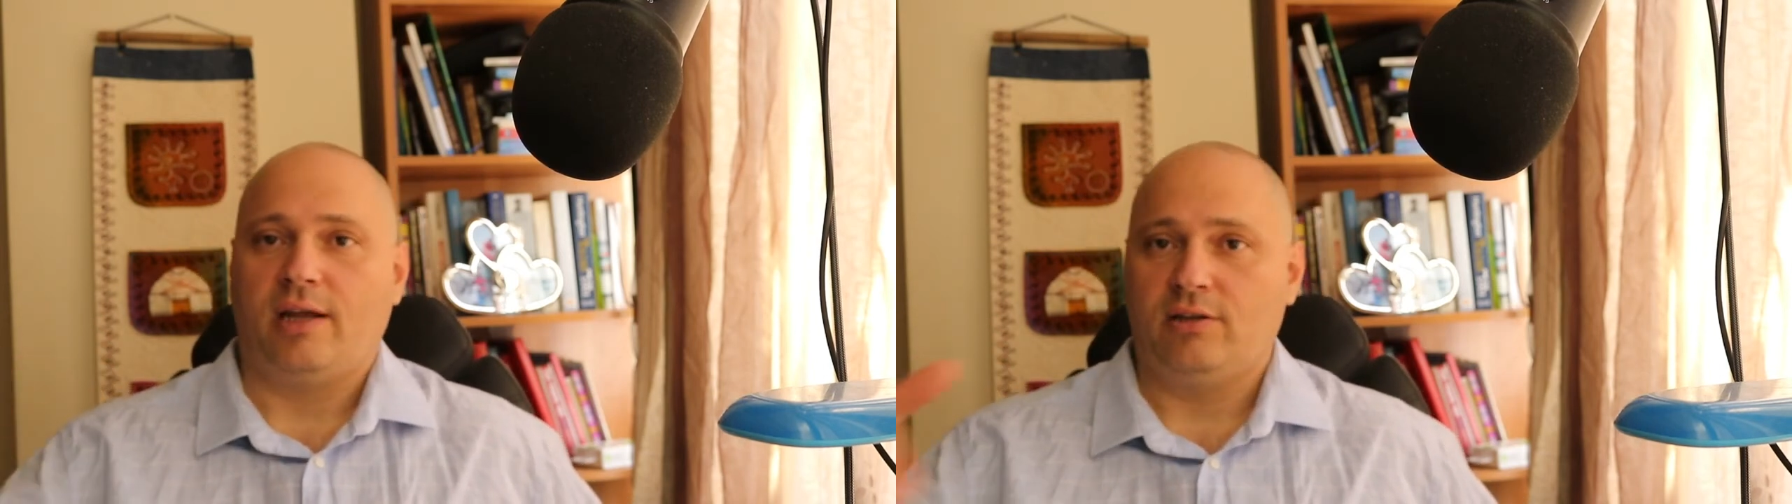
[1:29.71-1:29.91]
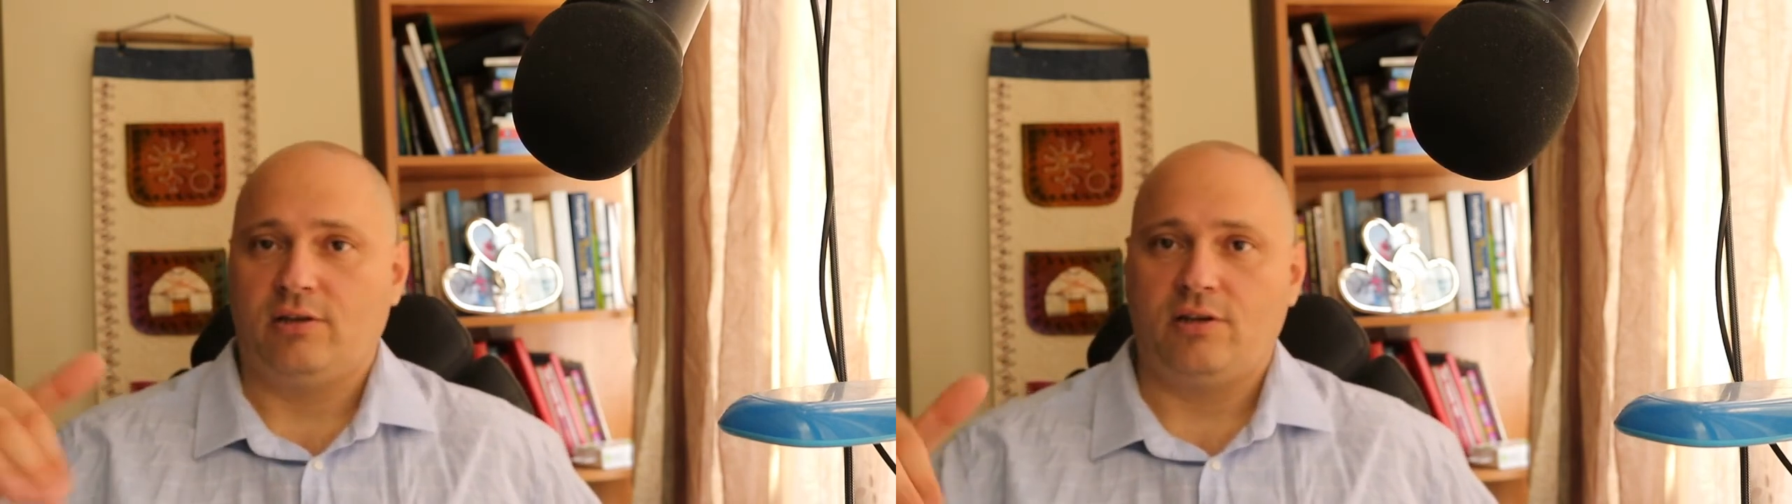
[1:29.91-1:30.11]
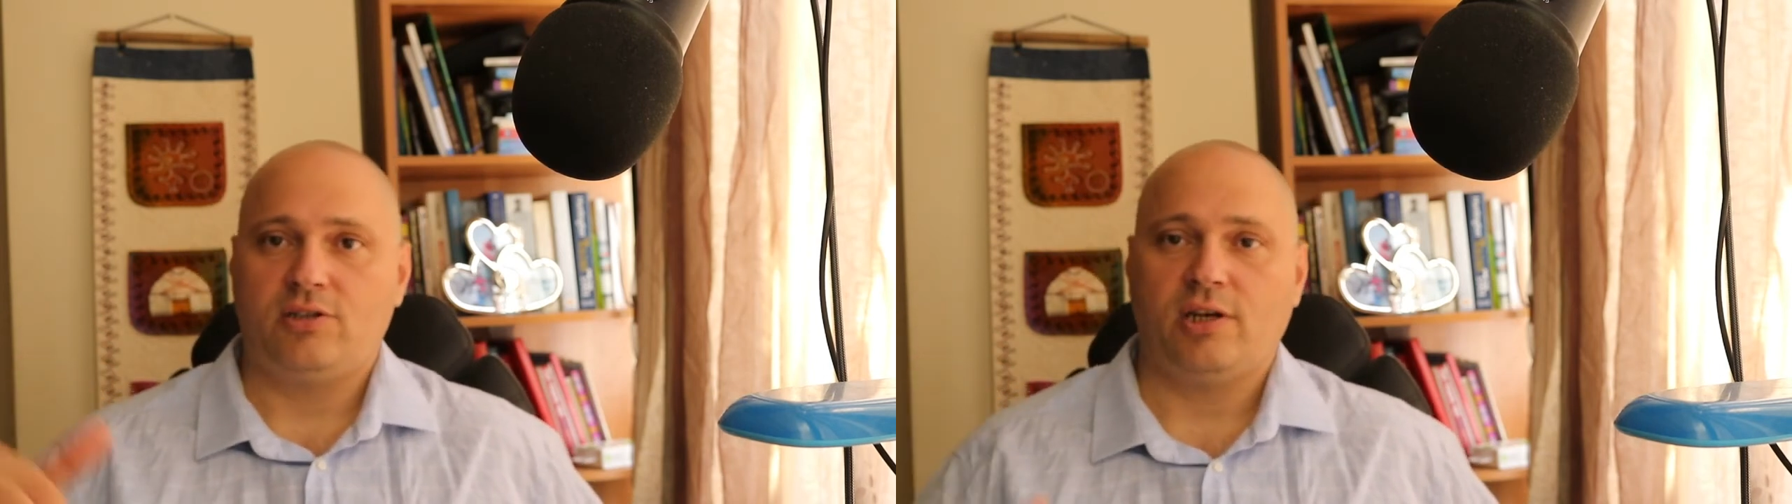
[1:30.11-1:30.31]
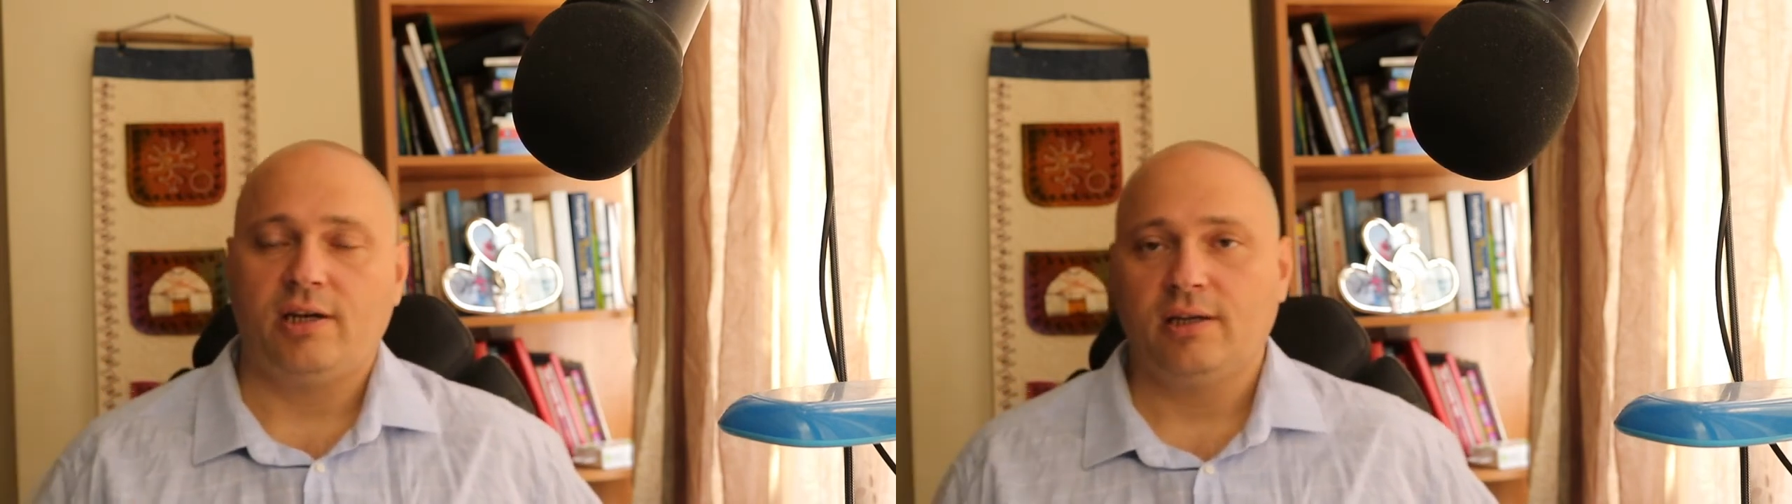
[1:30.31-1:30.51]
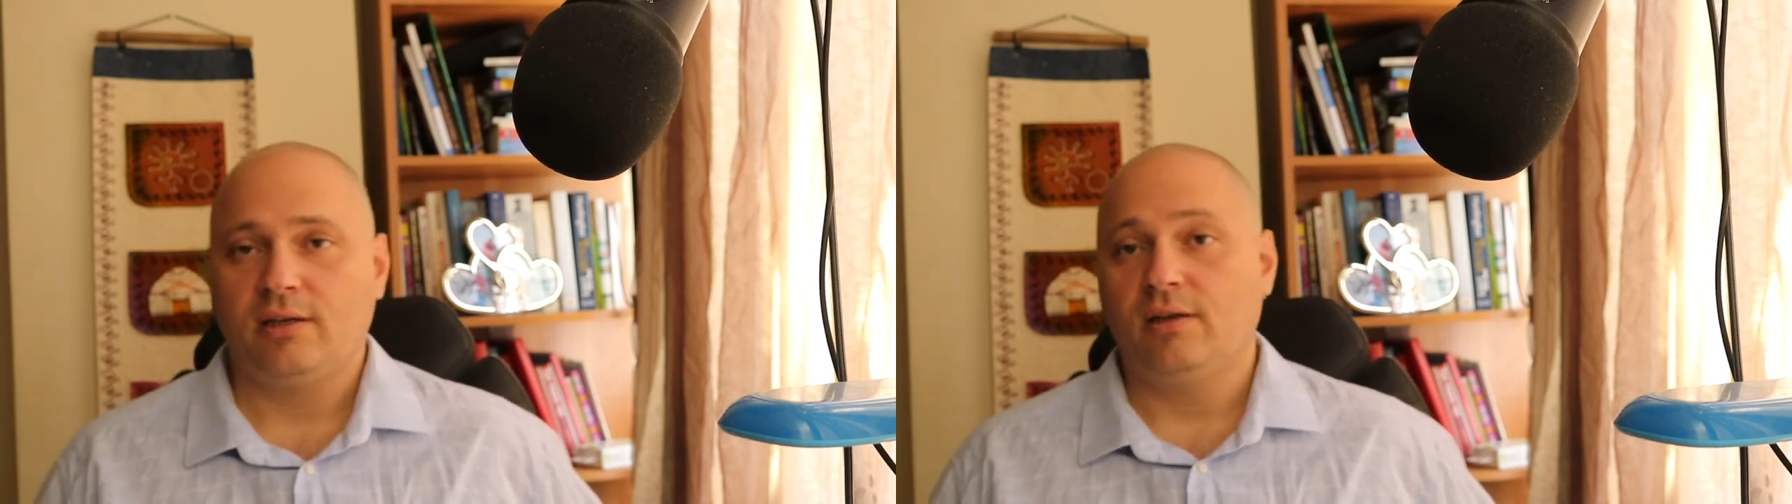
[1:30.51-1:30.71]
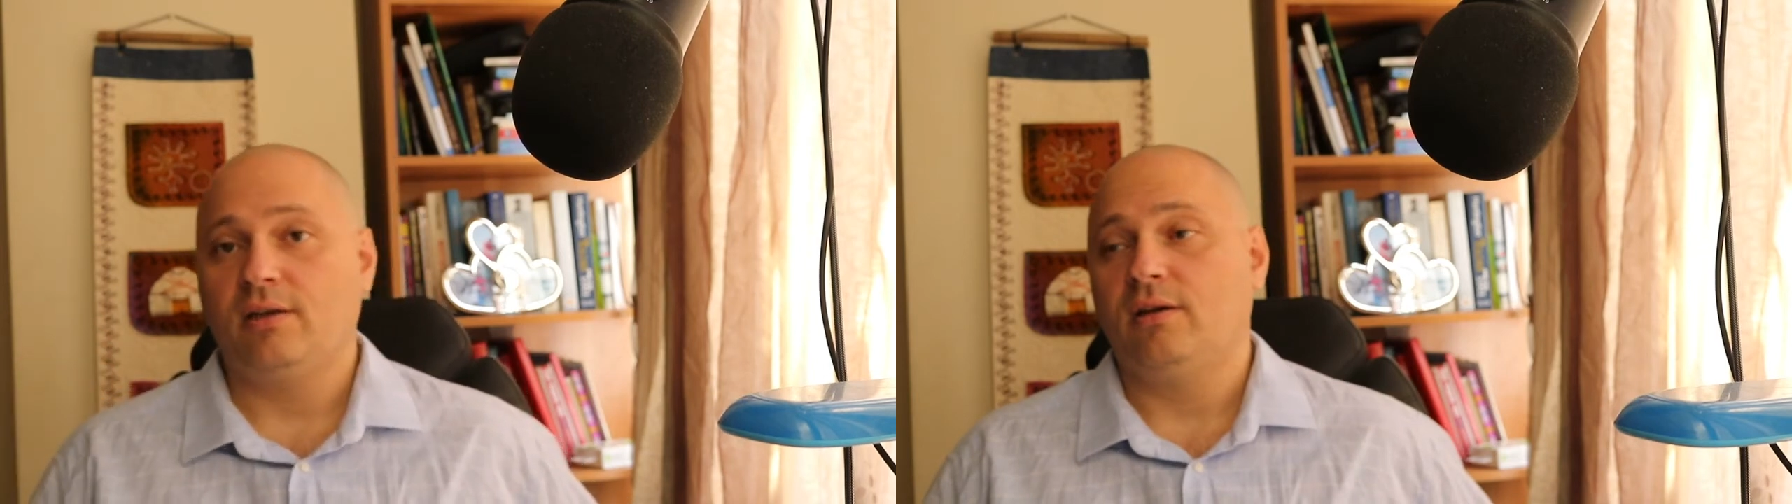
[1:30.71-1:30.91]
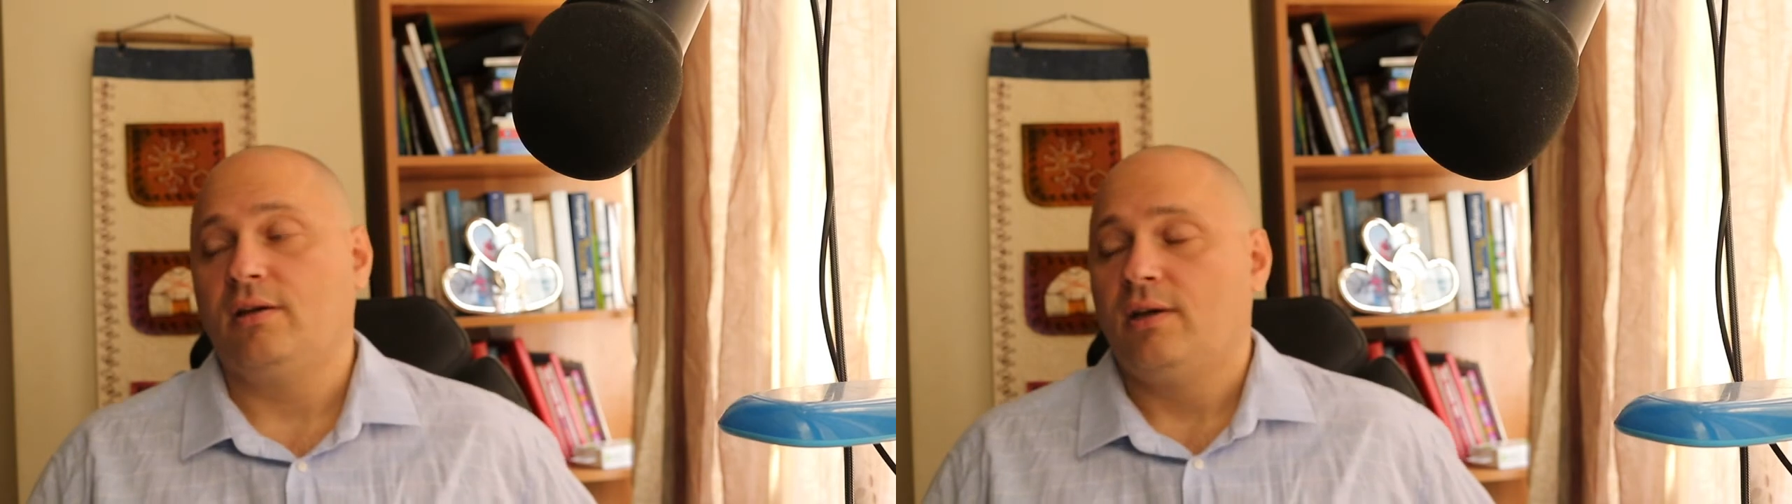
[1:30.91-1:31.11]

Indonesia, uh,